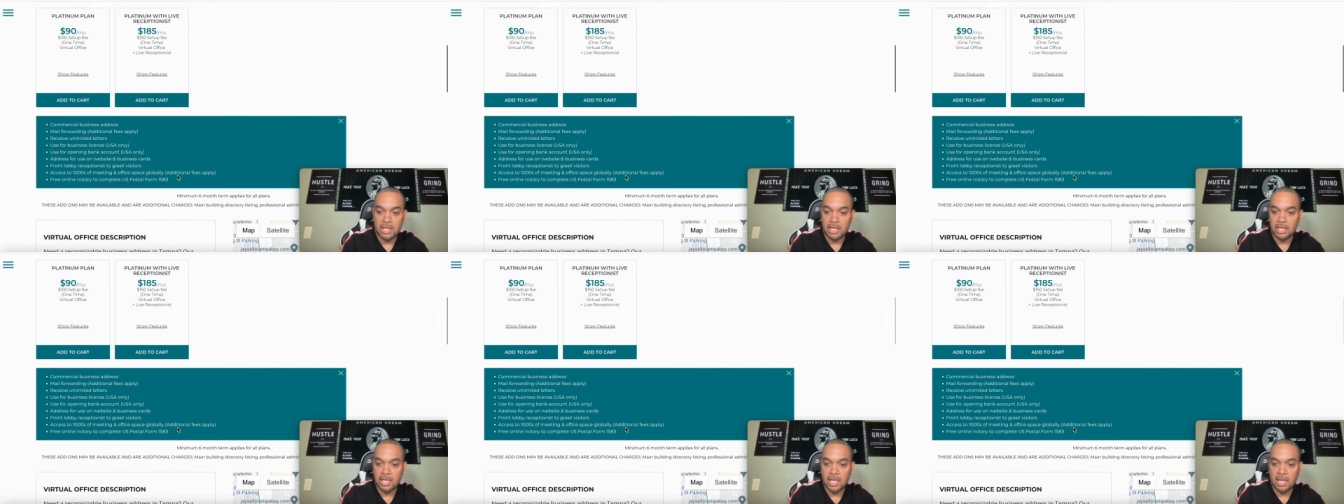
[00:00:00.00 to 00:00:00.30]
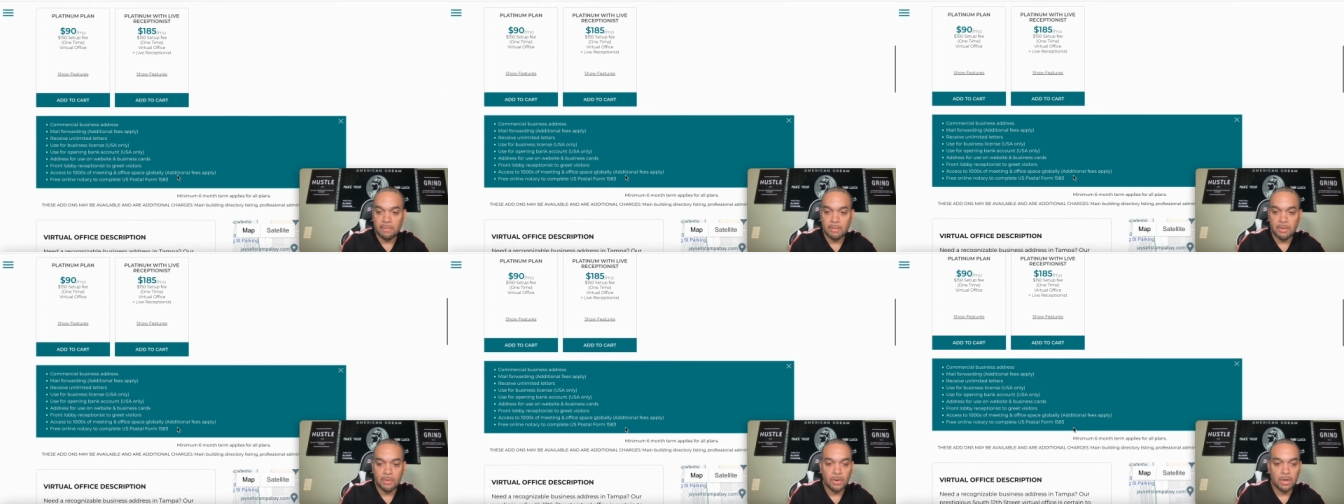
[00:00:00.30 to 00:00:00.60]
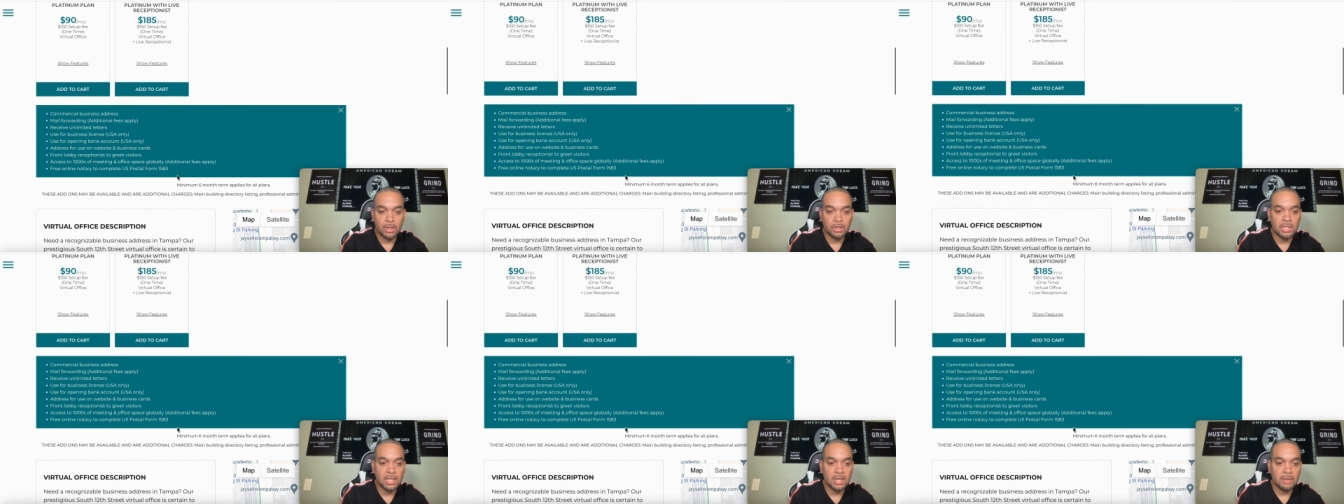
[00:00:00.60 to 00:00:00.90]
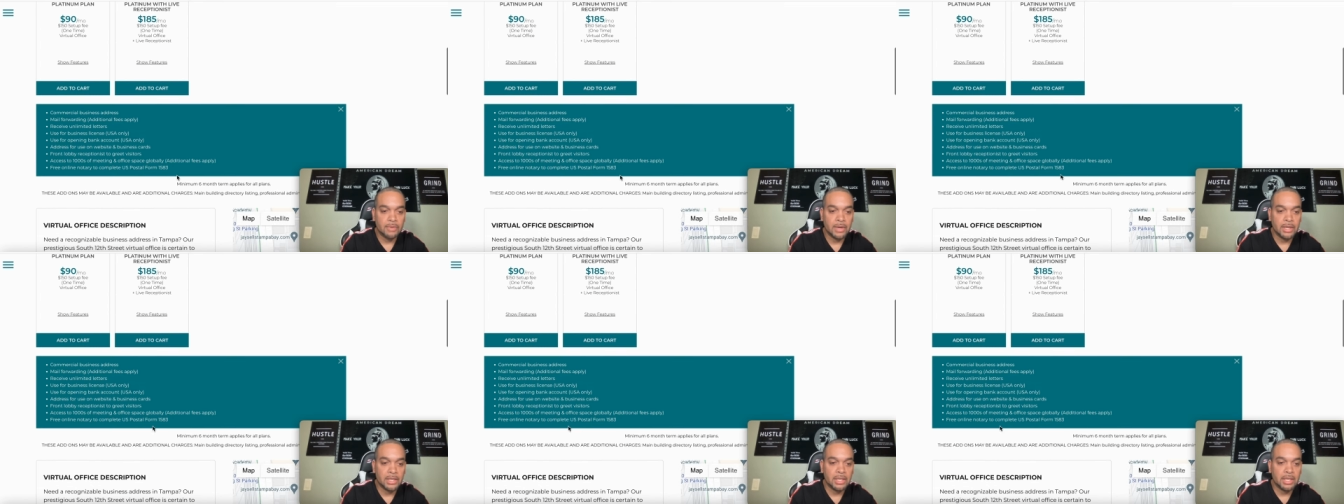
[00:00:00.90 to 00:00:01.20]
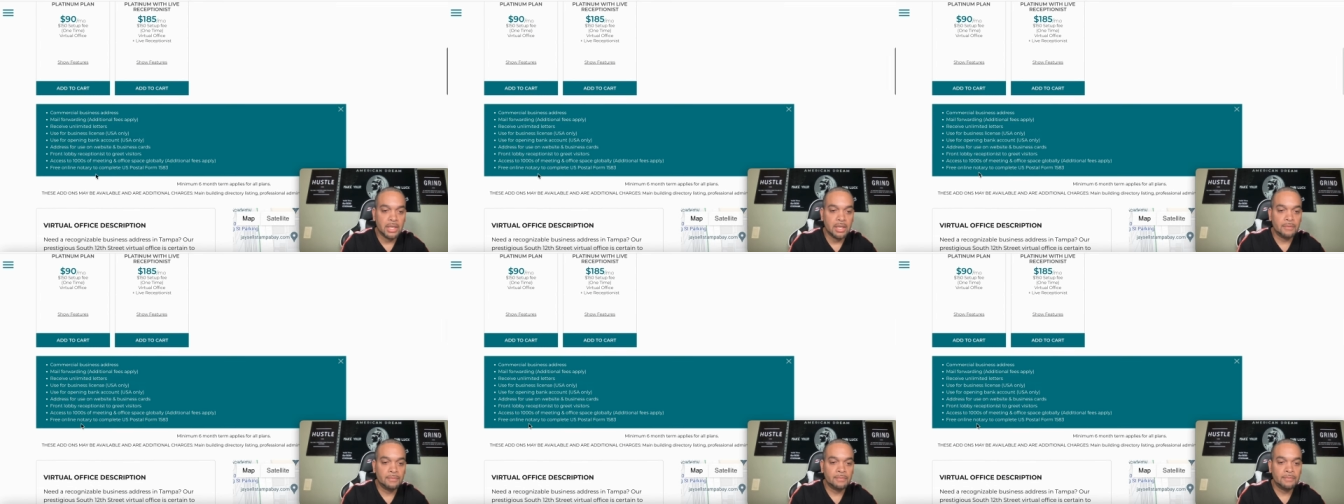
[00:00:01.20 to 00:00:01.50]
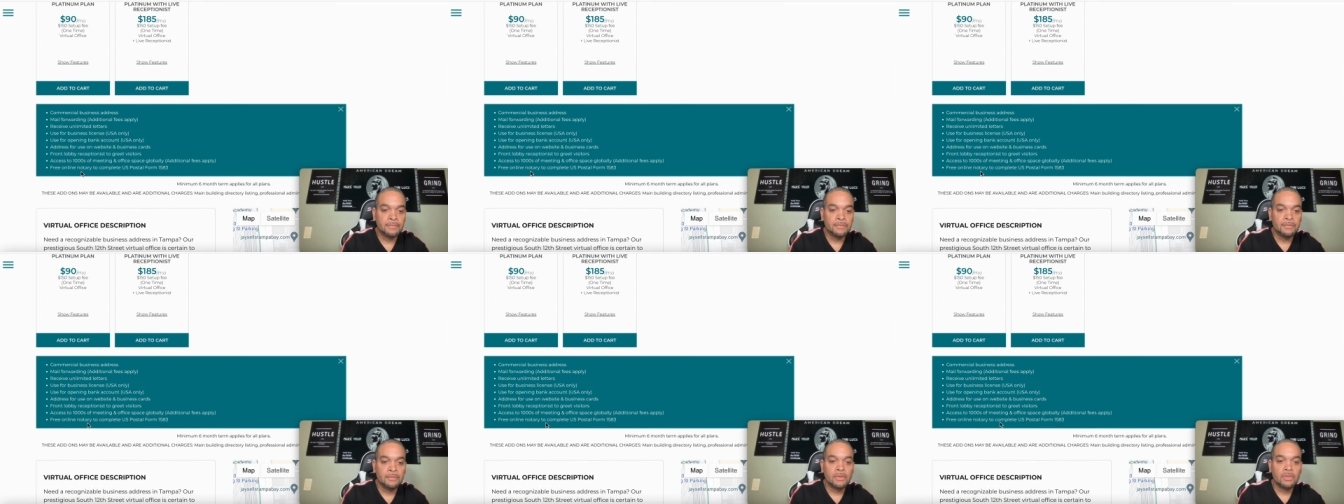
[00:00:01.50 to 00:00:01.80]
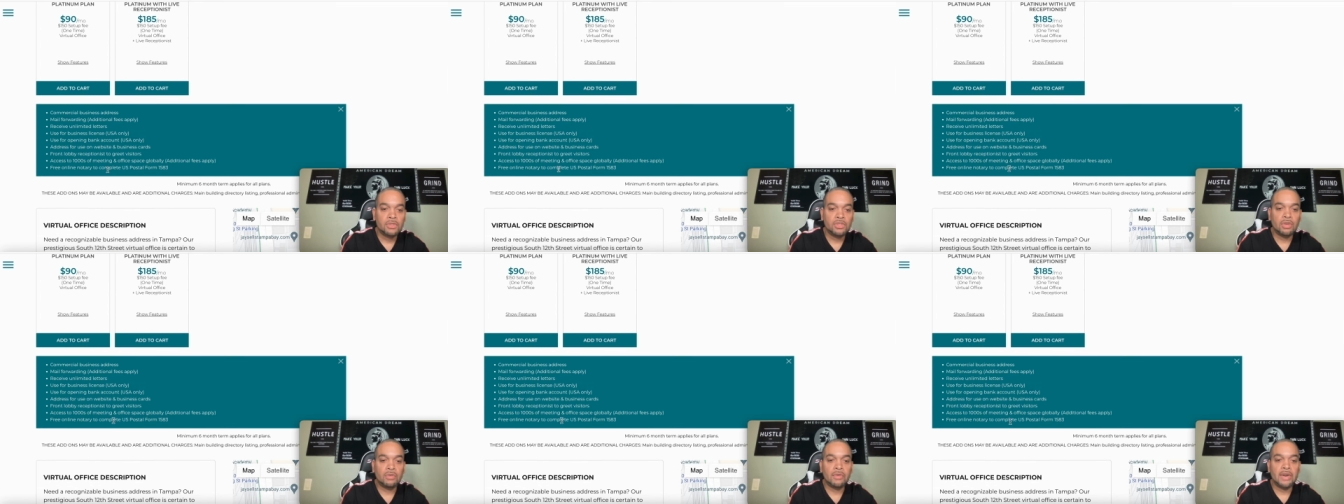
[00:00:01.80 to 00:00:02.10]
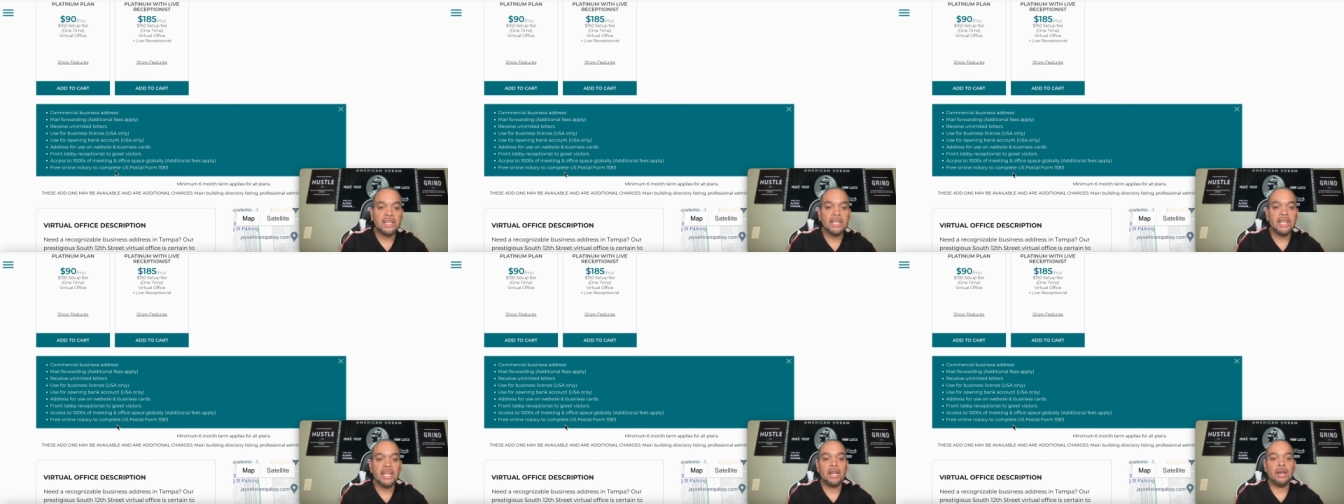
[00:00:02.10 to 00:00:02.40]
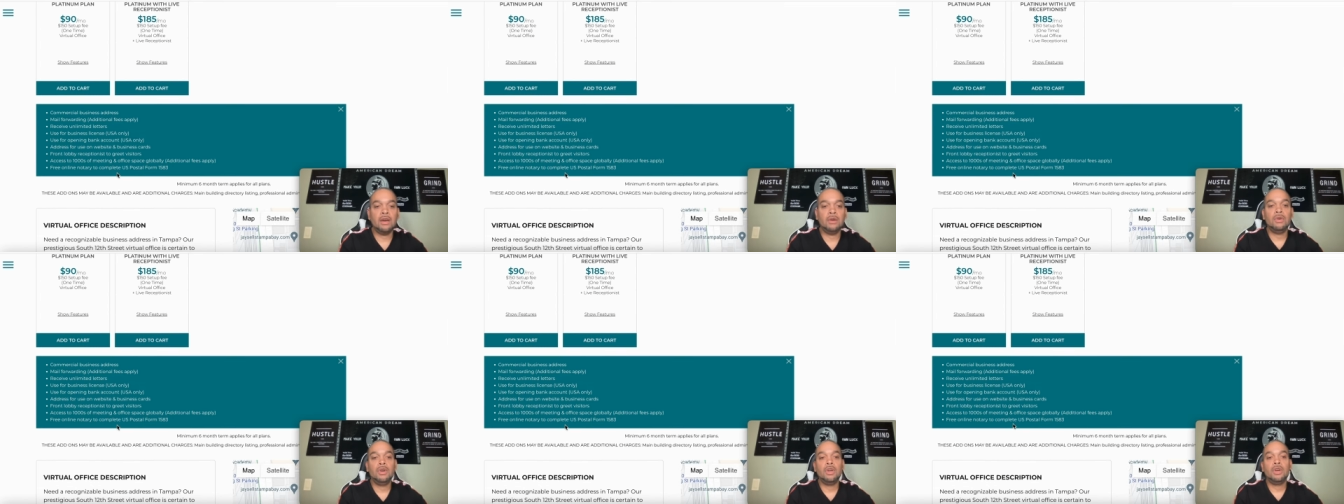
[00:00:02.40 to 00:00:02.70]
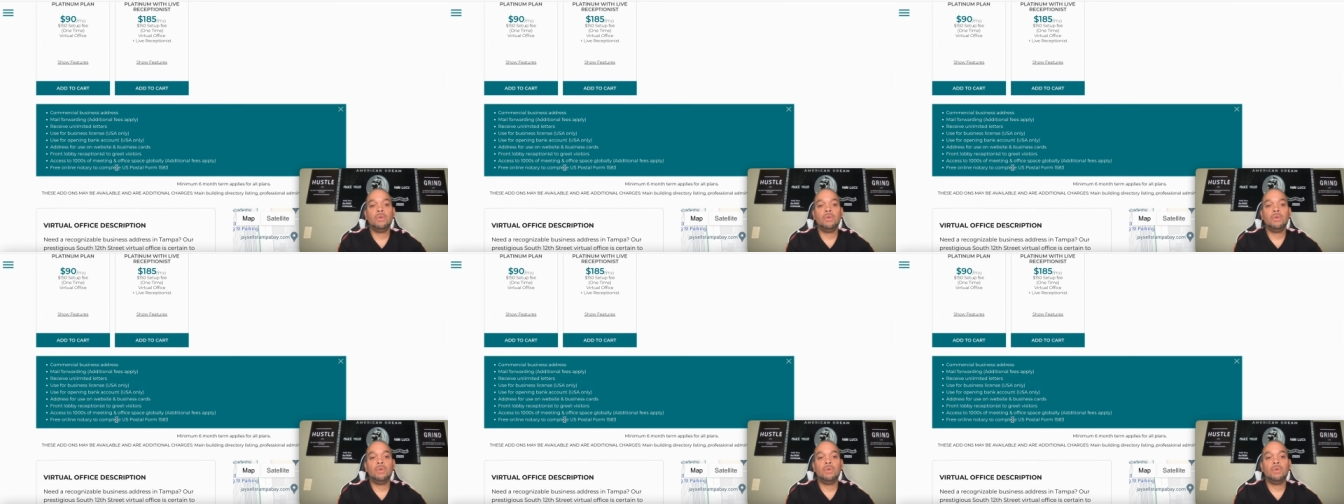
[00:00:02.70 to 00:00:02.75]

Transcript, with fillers: Y'all getting me worked up right now. So right now,